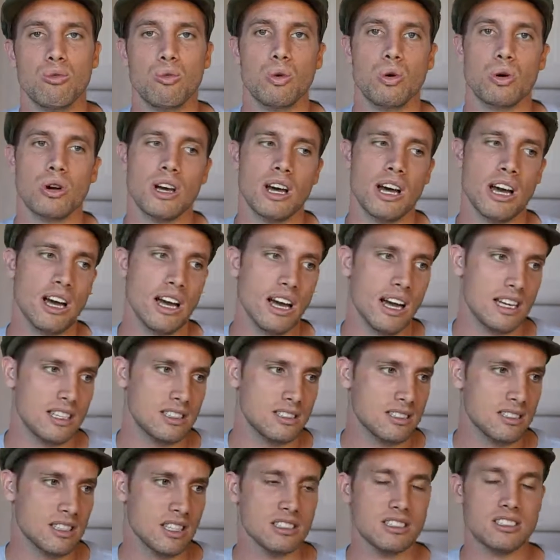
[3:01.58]
water,
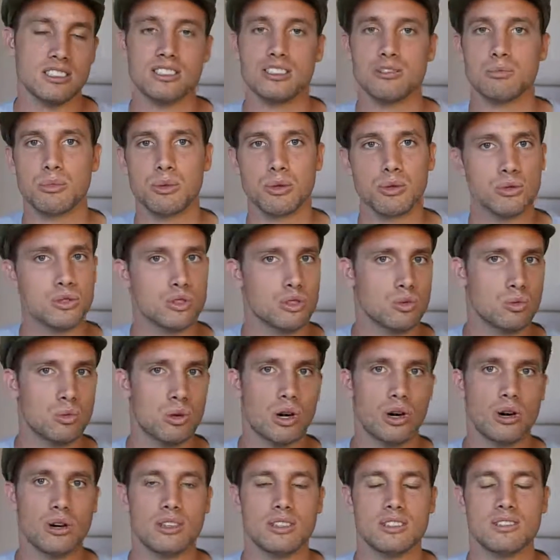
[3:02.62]
as does the spiritual
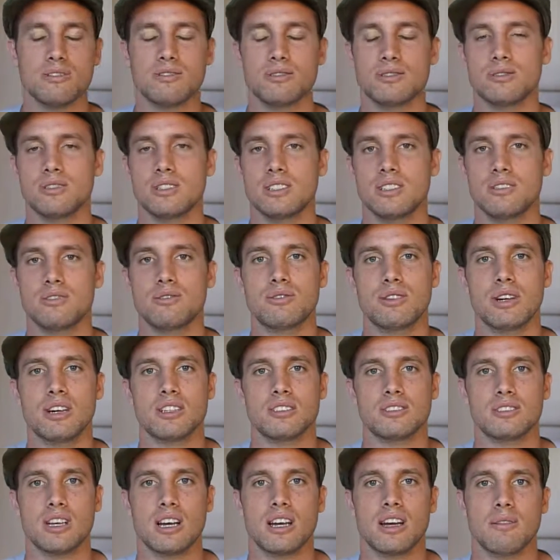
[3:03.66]
world, as far
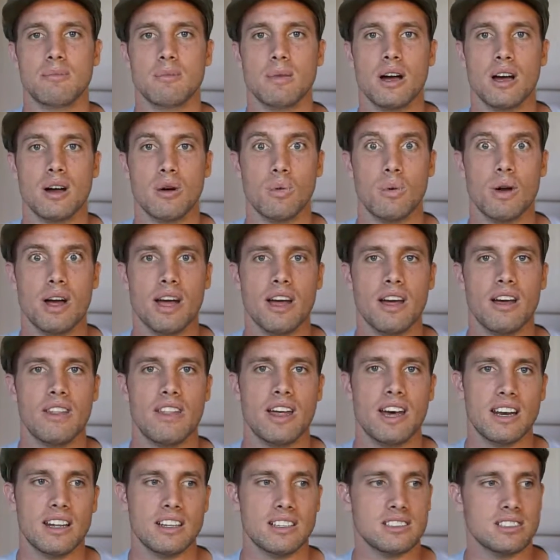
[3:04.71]
as I am aware,
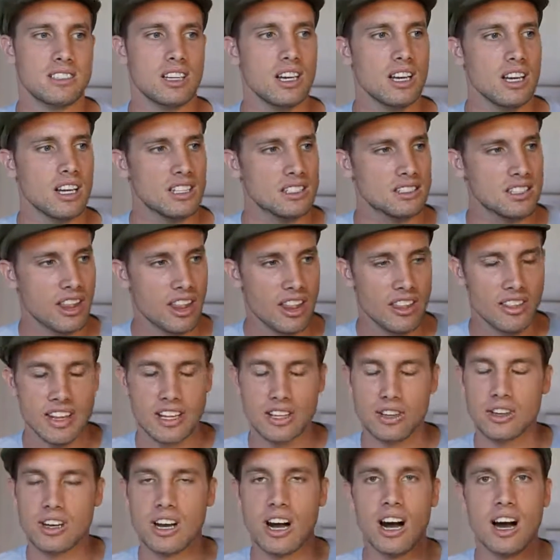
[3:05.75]
that it's something that
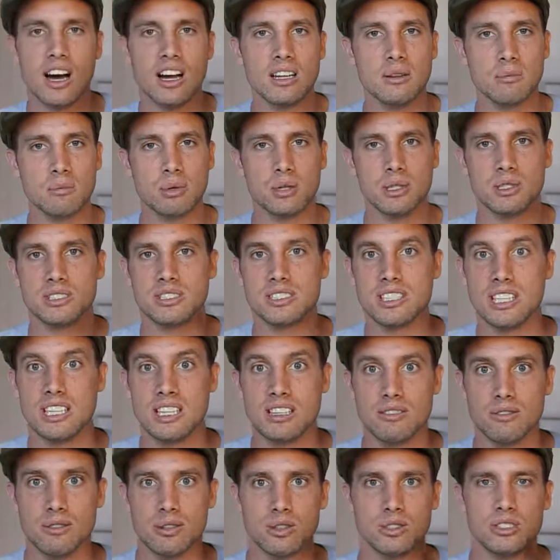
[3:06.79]
you can't
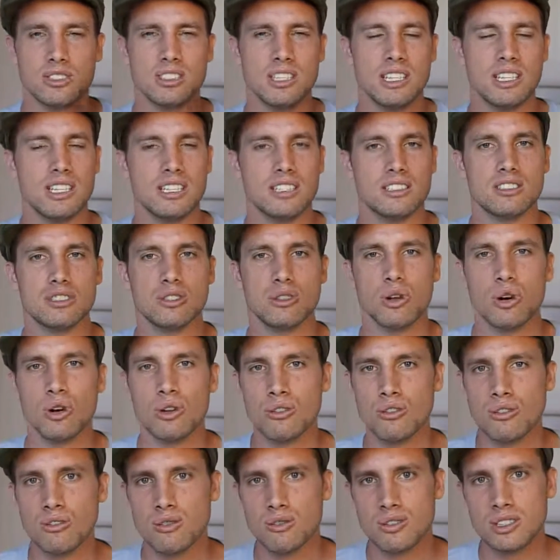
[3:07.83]
perceive or see. It's
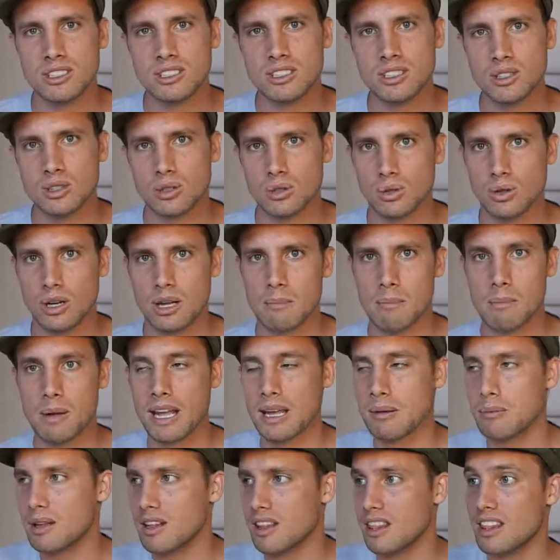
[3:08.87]
non-physical. It may
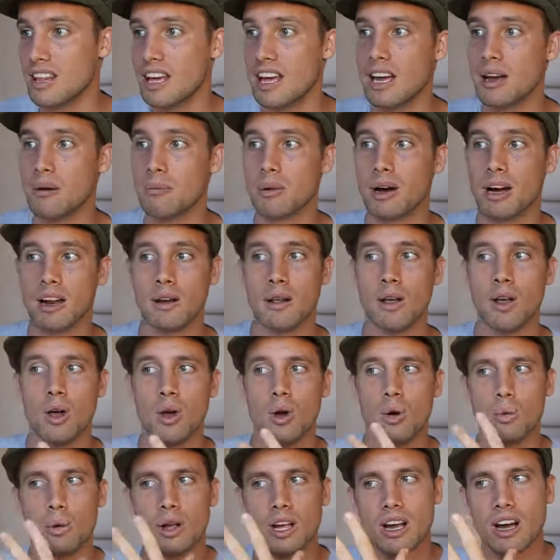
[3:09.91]
be there, but
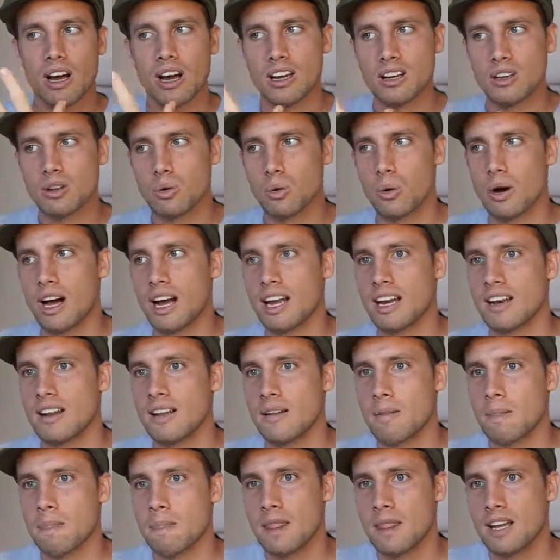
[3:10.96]
we can't quite
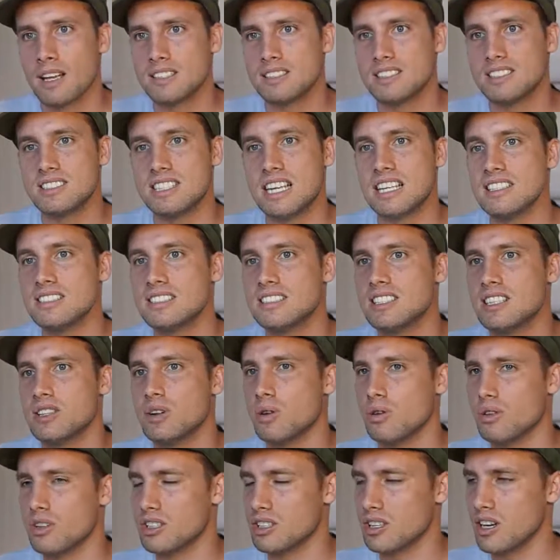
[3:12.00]
sense it
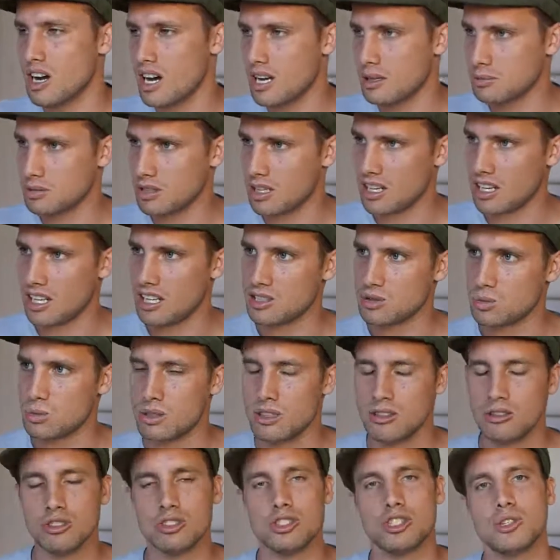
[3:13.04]
all the times unless we're
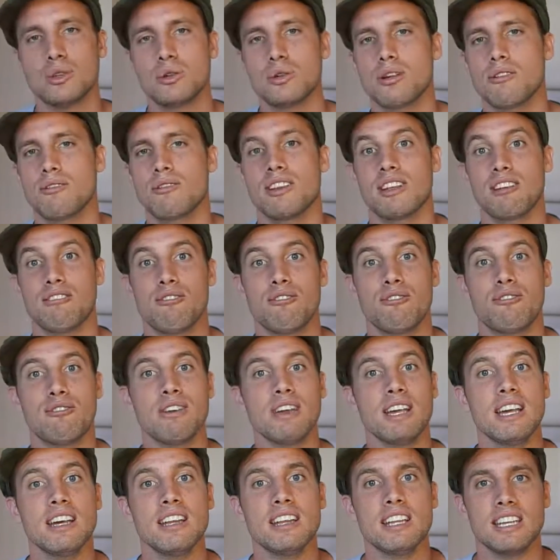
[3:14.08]
intuitively
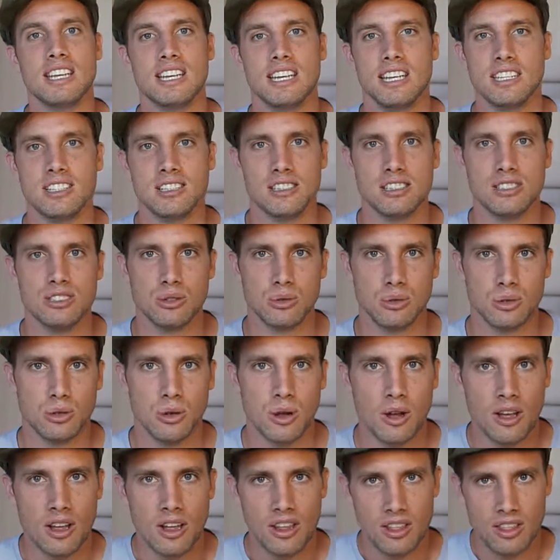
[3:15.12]
feeling into
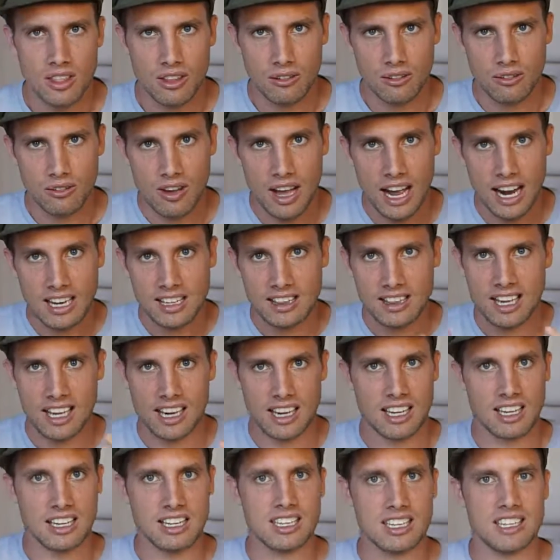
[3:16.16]
the fact that
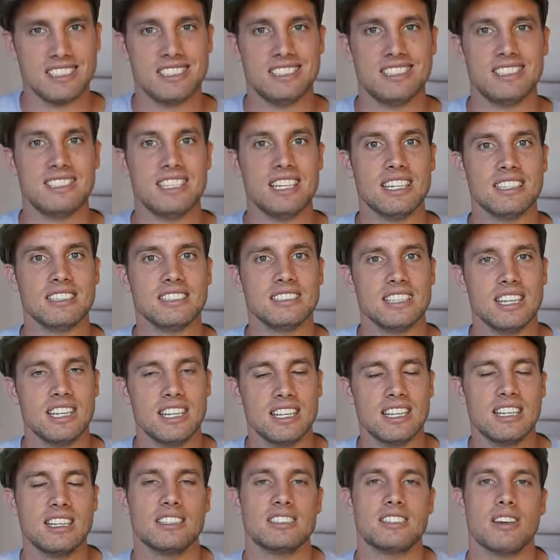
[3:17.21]
it exists and
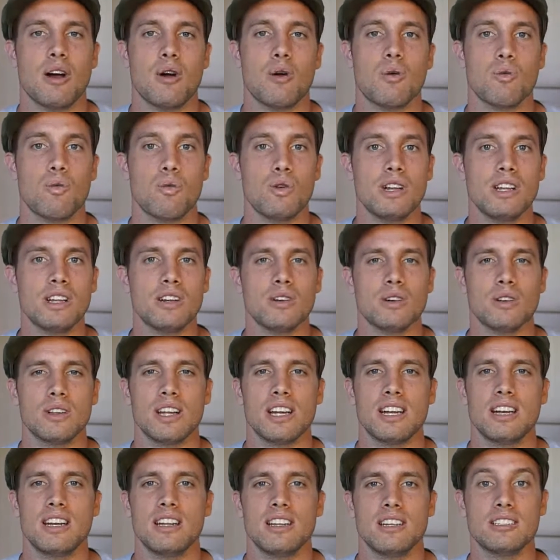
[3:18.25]
it is real
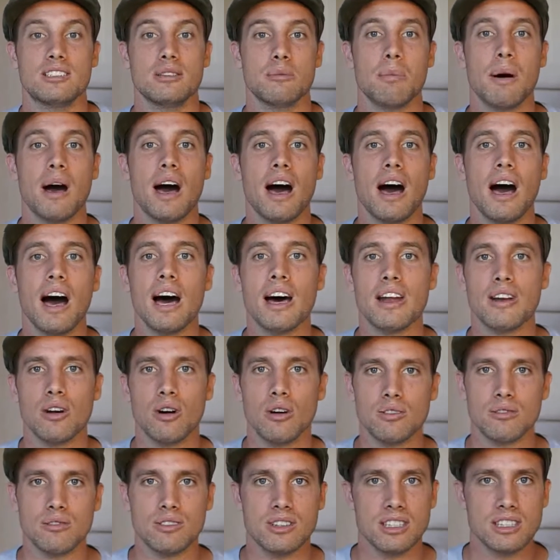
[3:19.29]
and it is a part
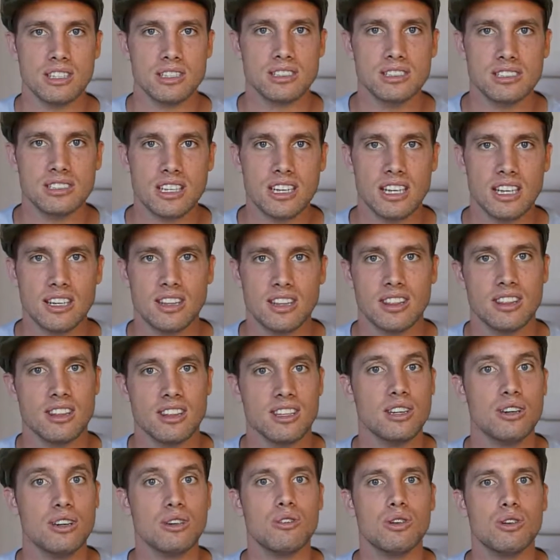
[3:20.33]
of this
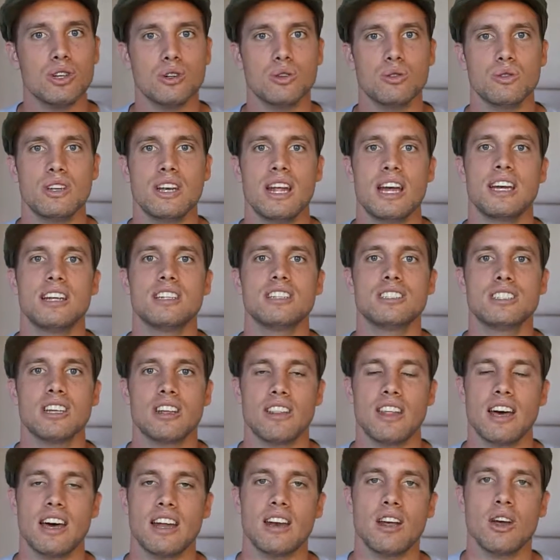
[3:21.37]
ethereal nature,
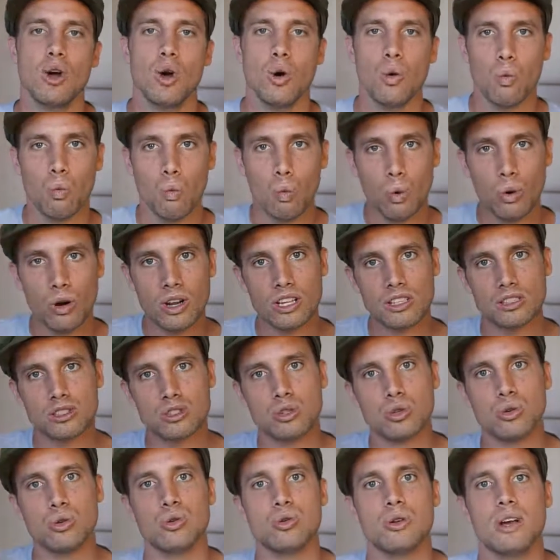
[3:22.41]
that water
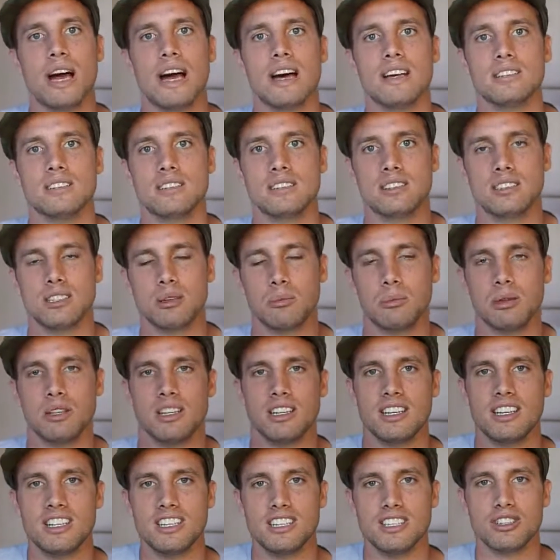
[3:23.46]
too has this
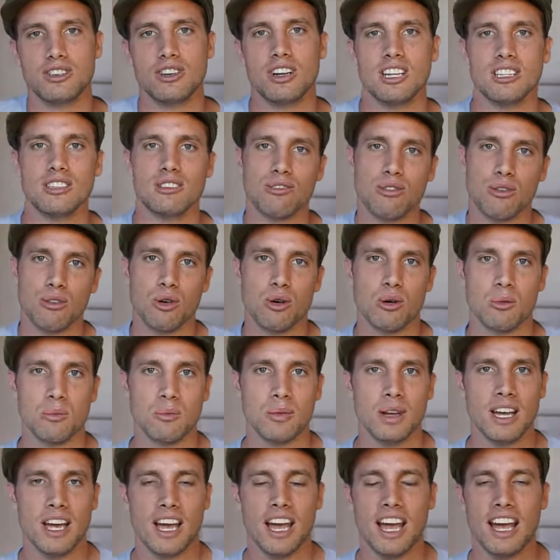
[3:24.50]
ability to
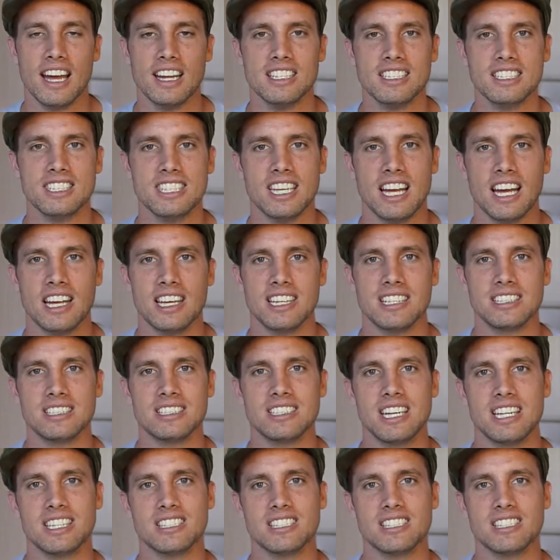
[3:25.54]
transform and change.